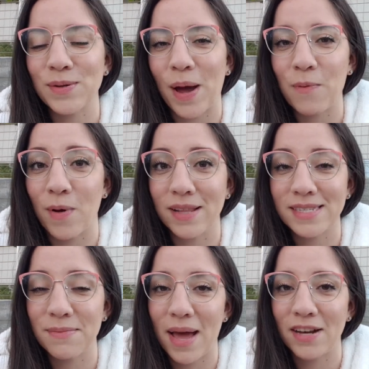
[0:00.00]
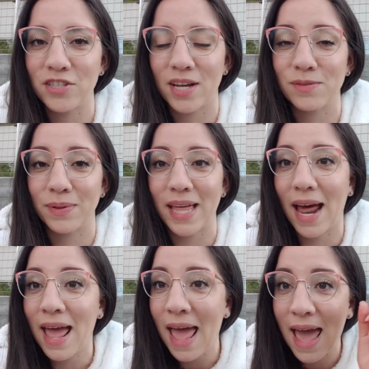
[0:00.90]
So I want some headshots with
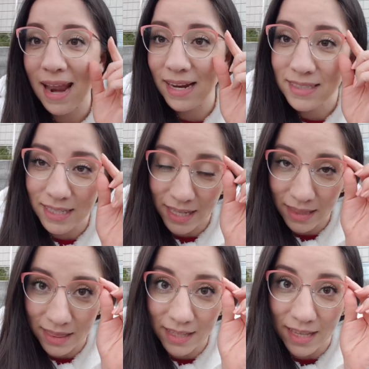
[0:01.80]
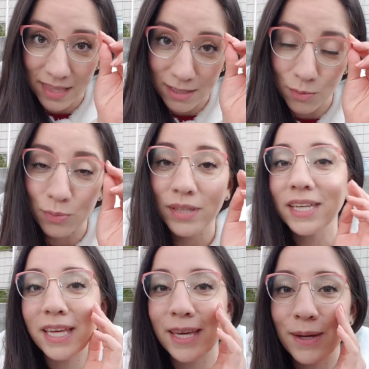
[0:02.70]
that, and I did get, get these really
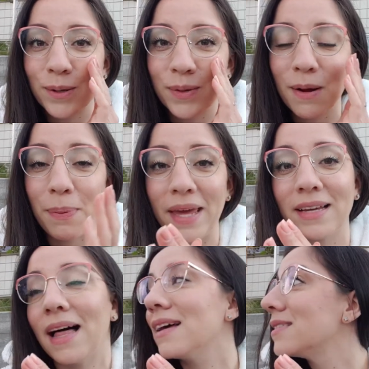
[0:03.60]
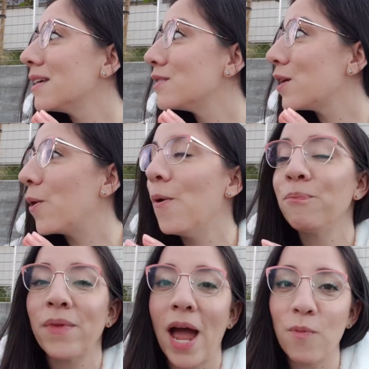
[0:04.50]
cute pink glasses, so
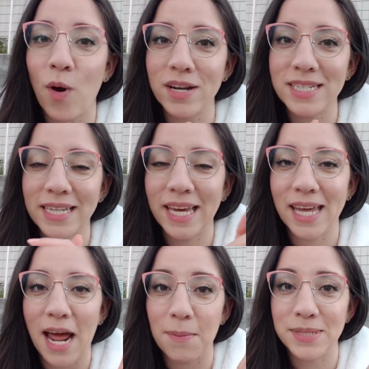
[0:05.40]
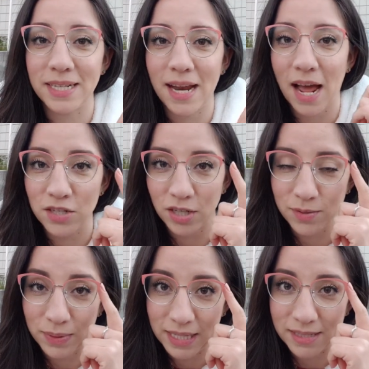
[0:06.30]
I want to get updated headshots
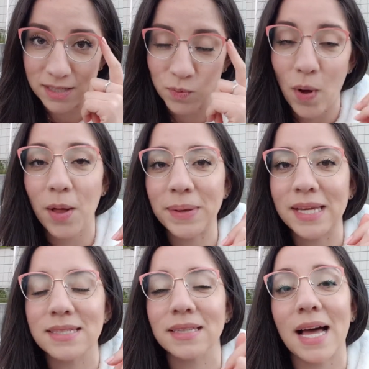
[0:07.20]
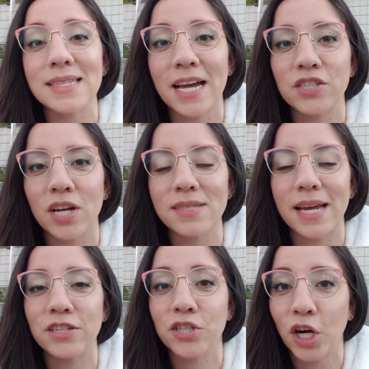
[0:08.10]
with these as well because the last headshots
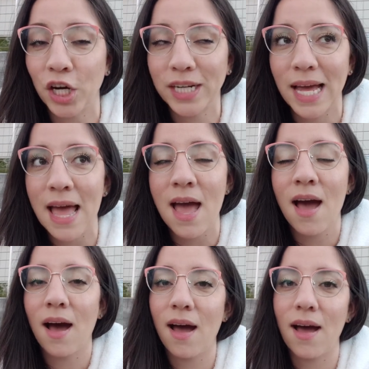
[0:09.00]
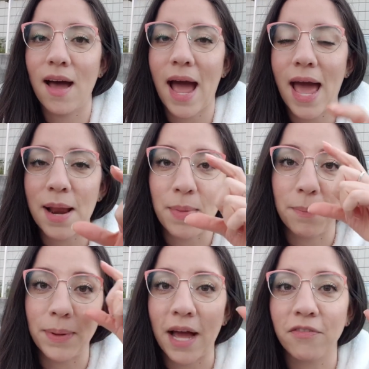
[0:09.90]
I took, uh, I had my
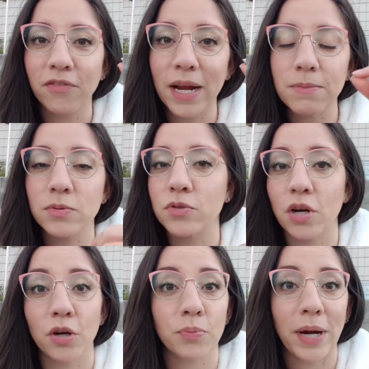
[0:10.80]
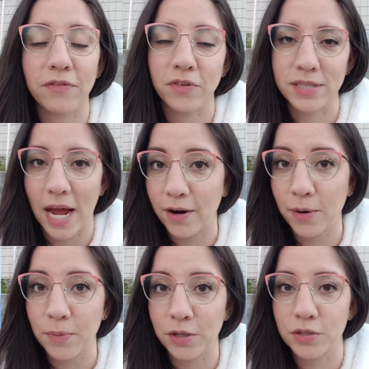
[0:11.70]
black frames, which are great for tech
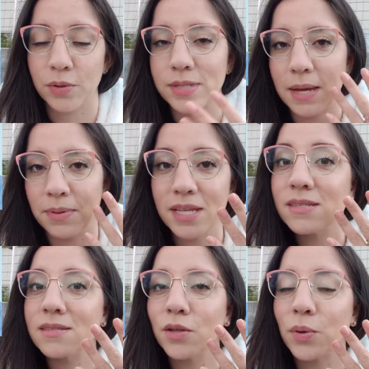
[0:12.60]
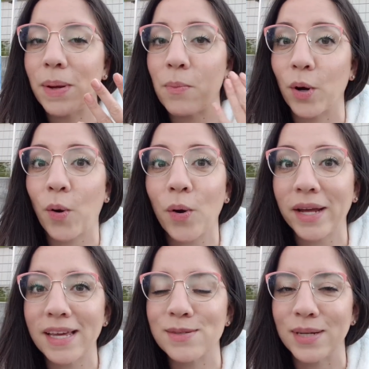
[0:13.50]
commercials. This is a little bit more
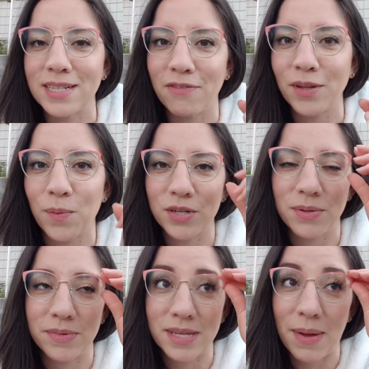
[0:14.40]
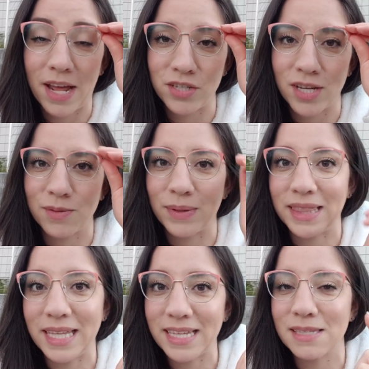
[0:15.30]
quirky, so I definitely want some headshots with
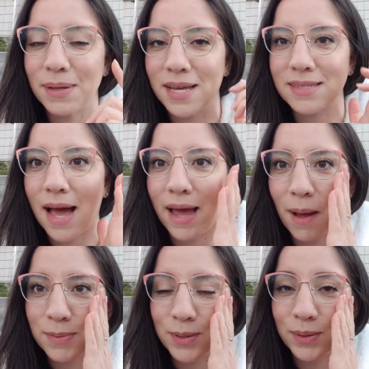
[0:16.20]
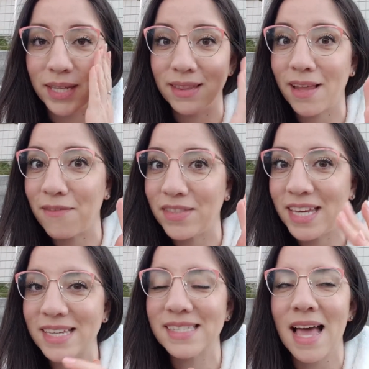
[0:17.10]
these because I absolutely love
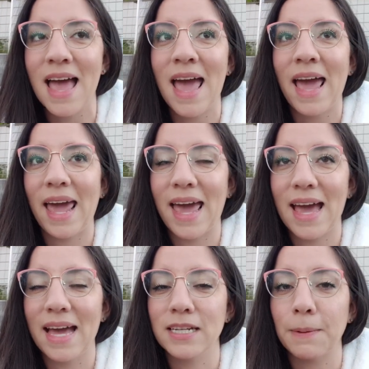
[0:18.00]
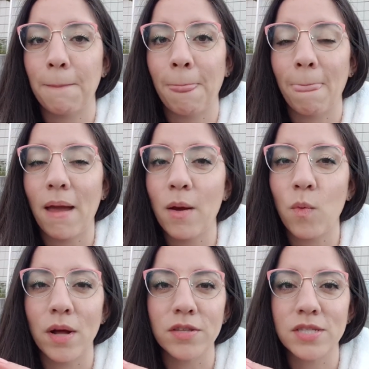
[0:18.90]
these, and I
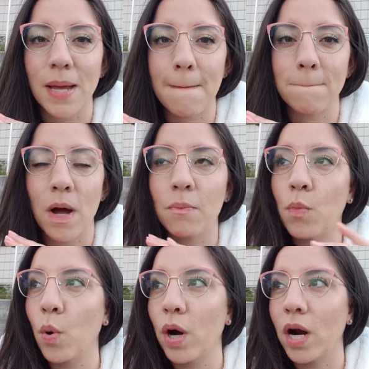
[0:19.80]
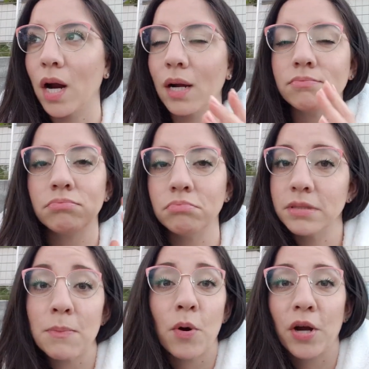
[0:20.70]
want some more
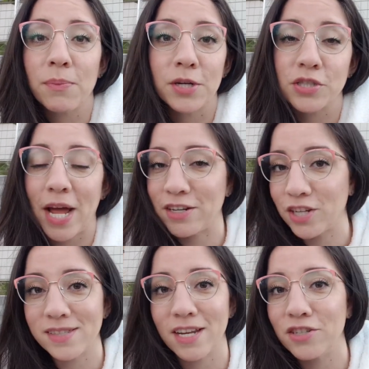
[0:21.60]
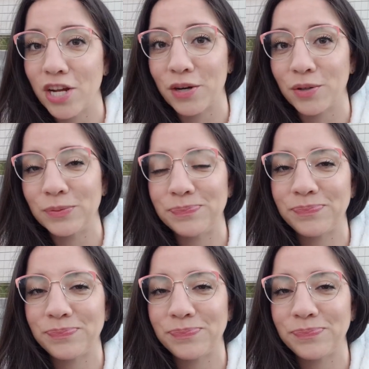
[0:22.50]
some more commercial headshots in general.